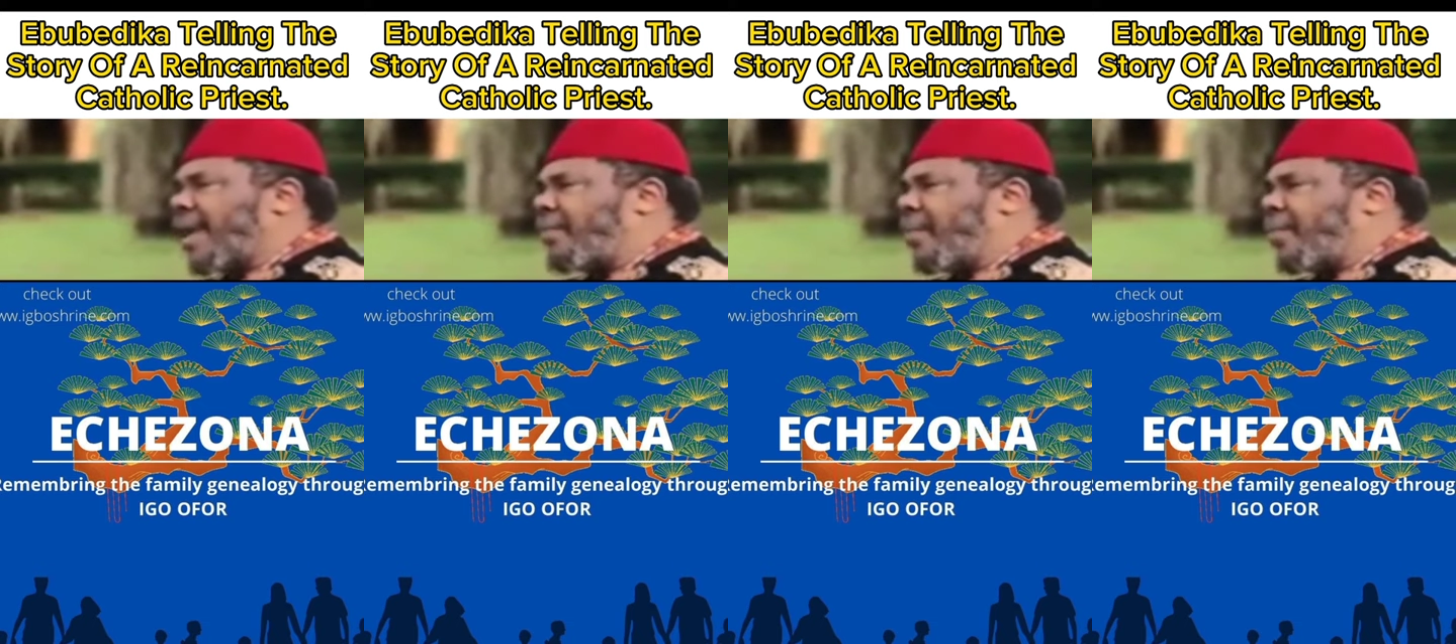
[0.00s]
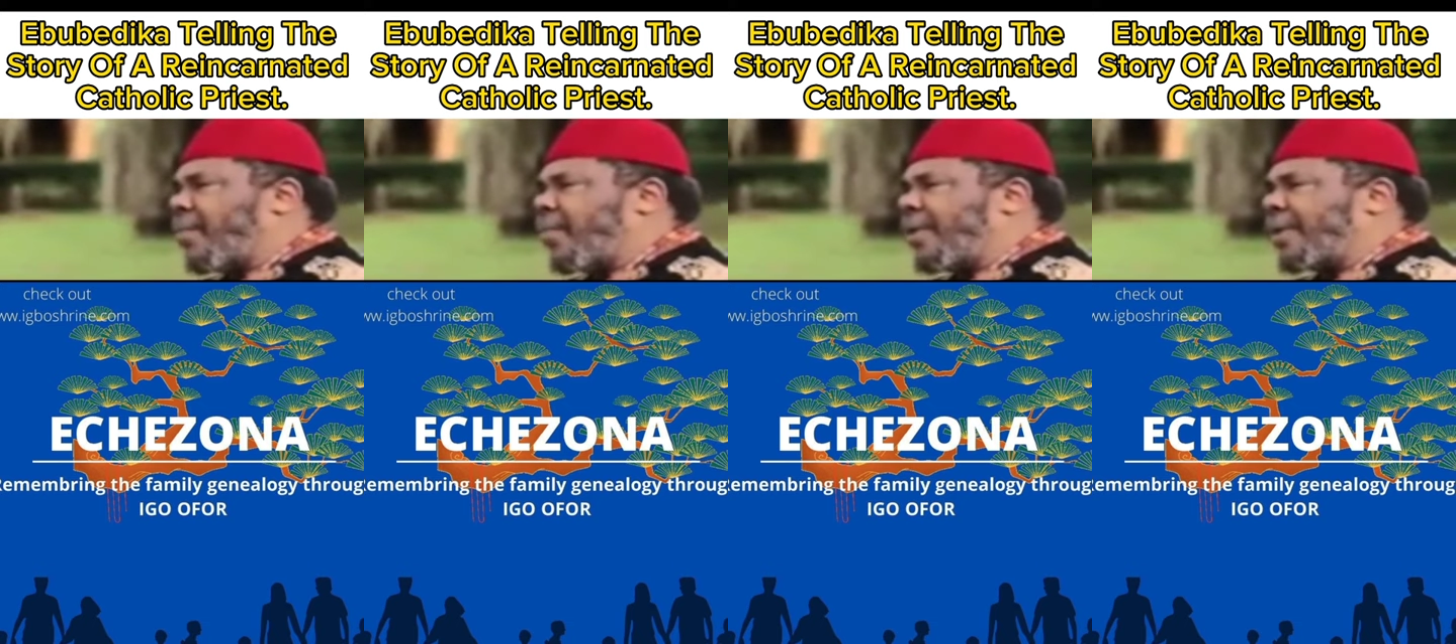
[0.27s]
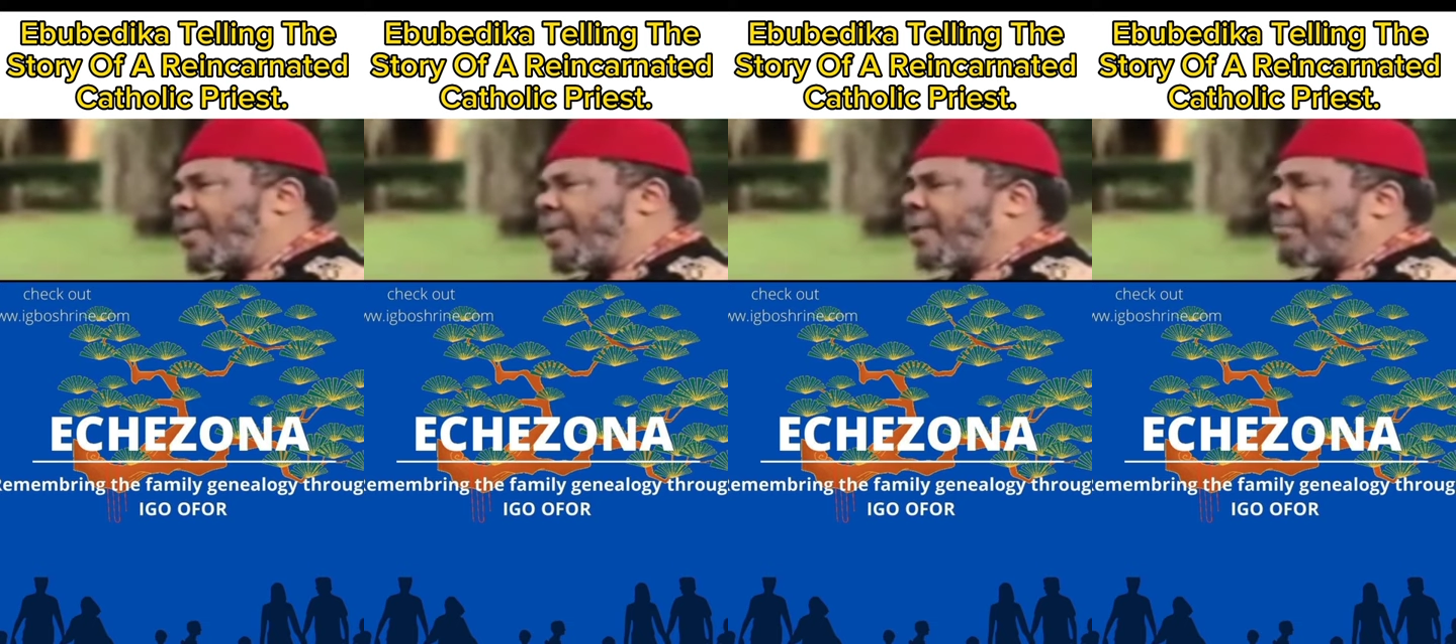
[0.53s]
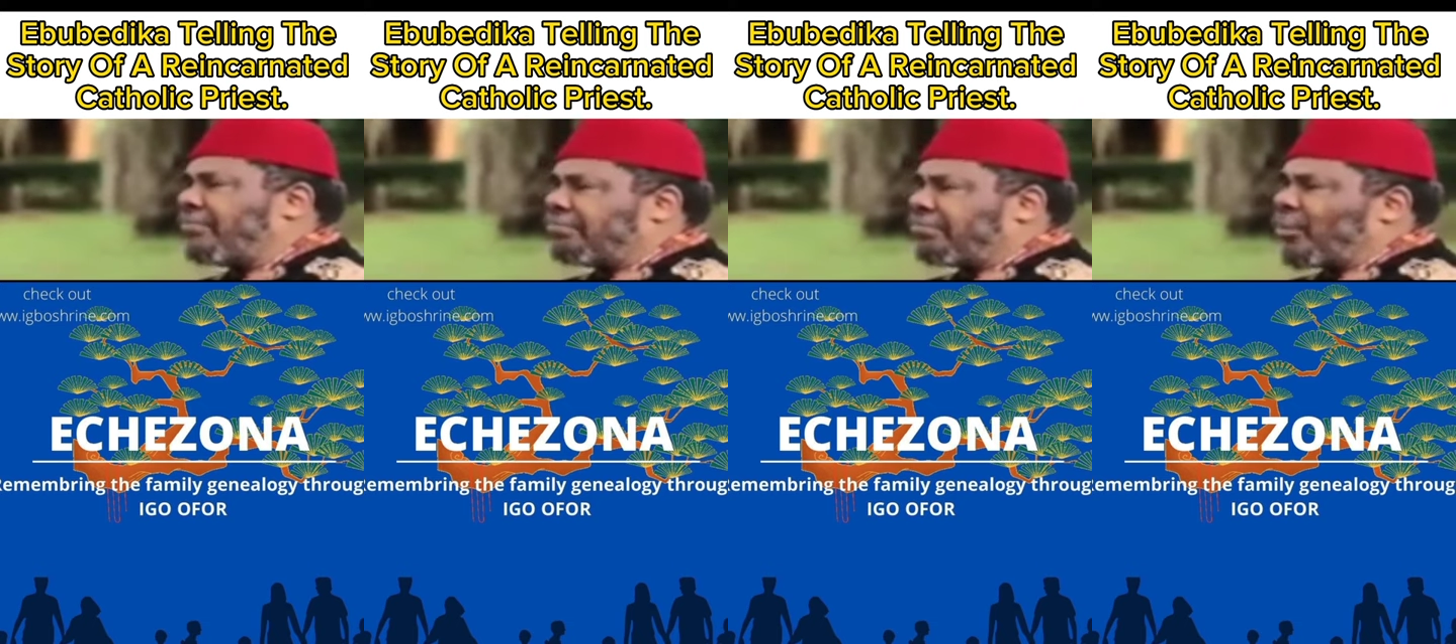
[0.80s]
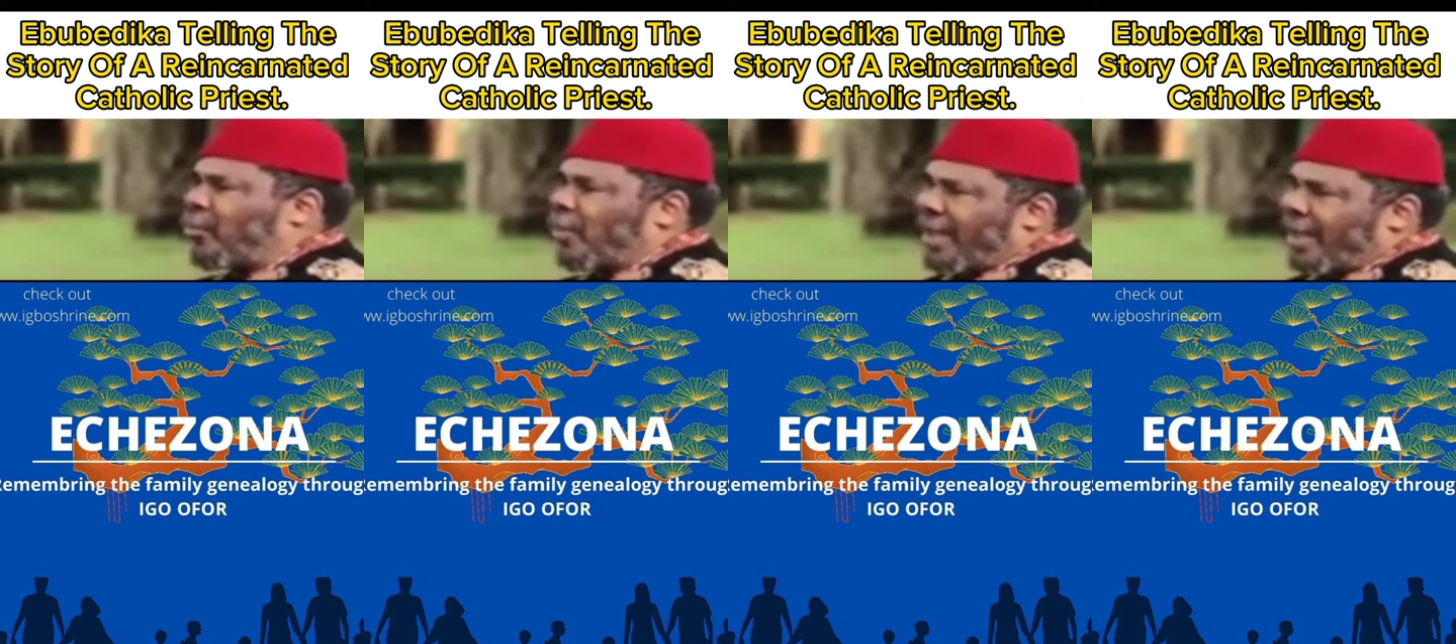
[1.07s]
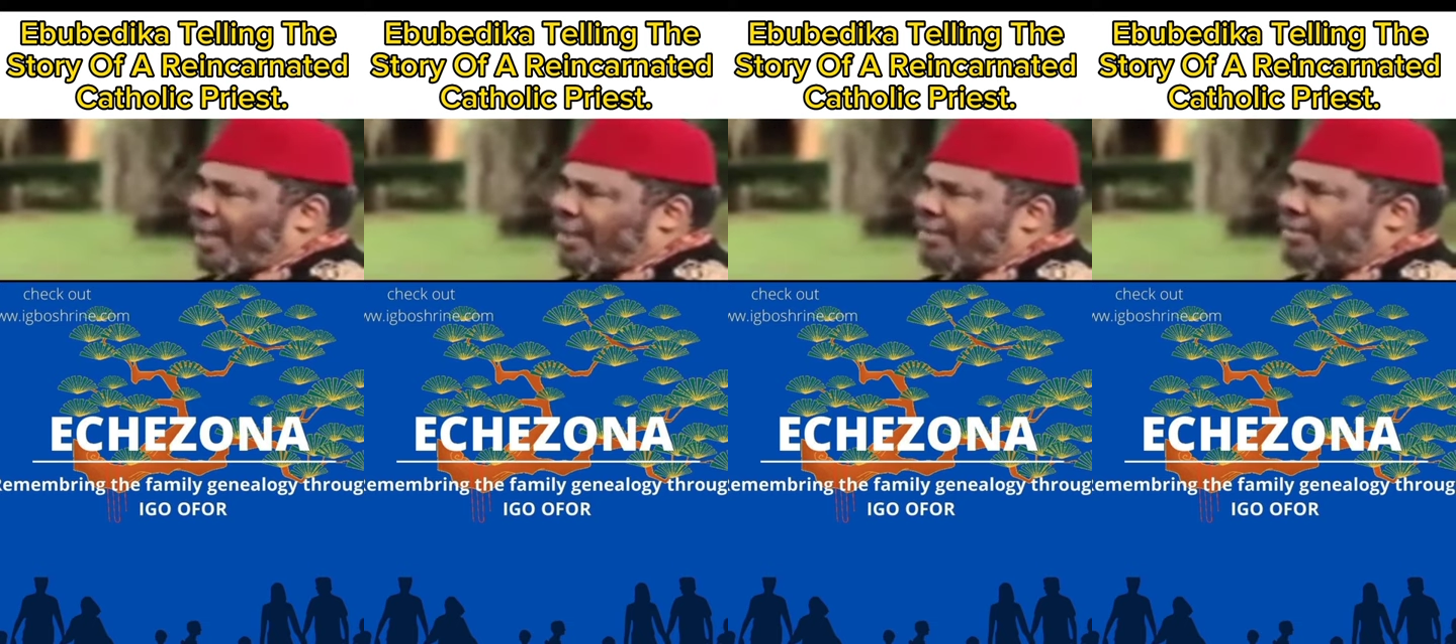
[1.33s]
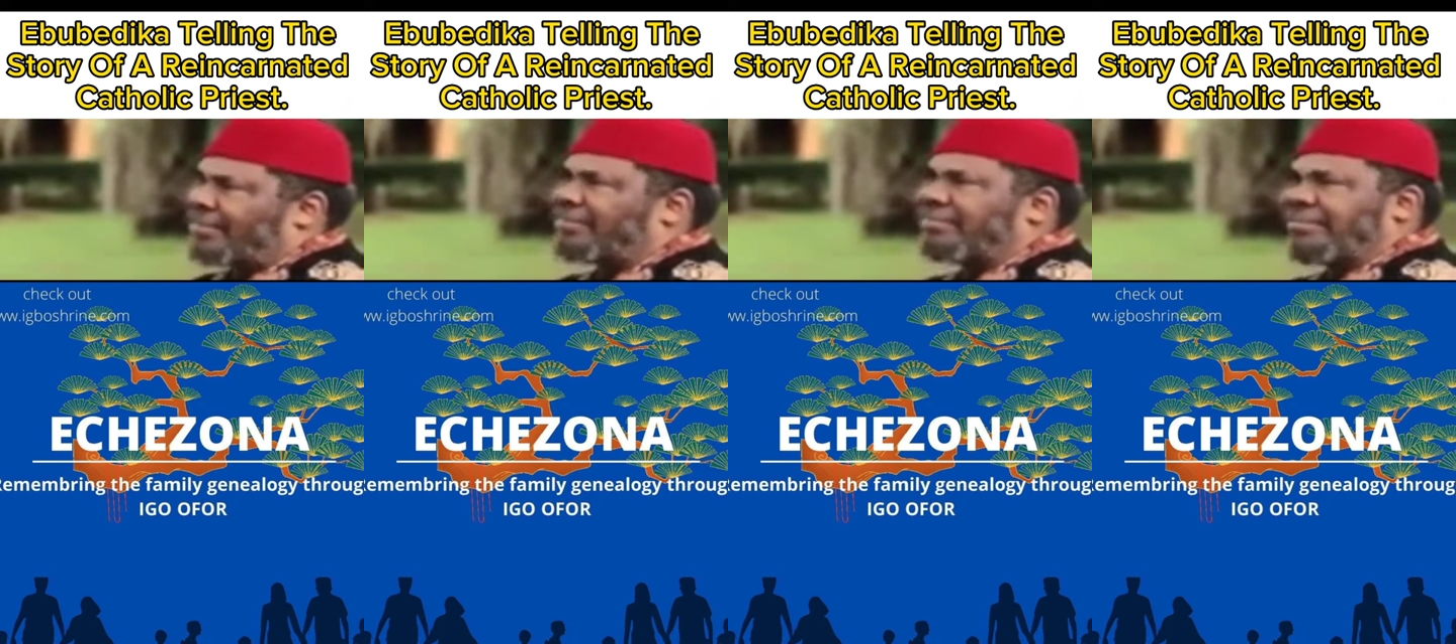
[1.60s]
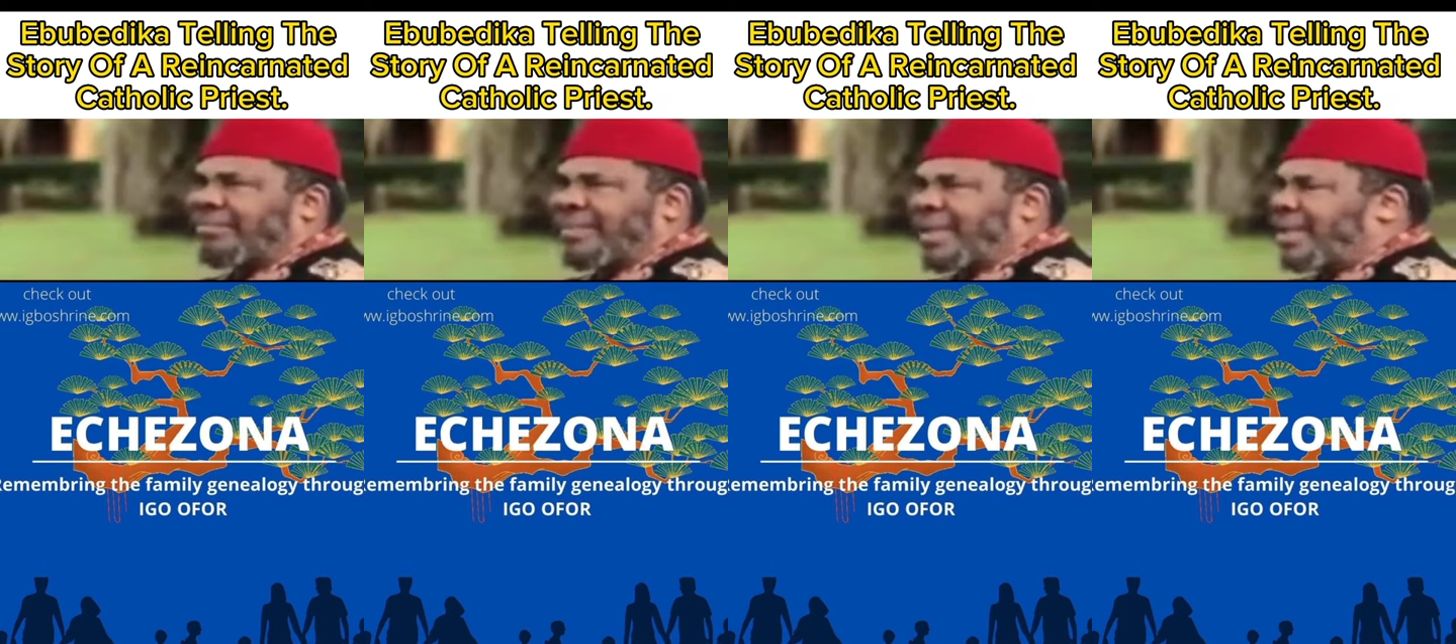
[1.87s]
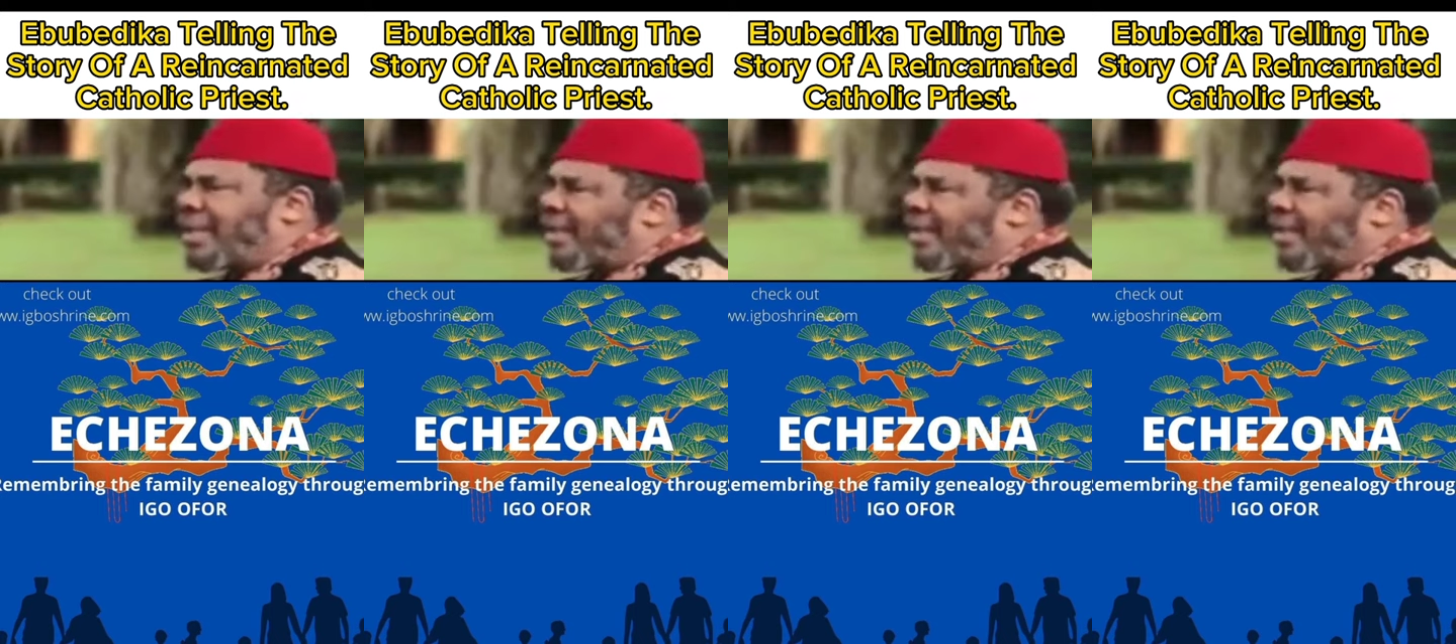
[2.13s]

the same people will say, mm, well,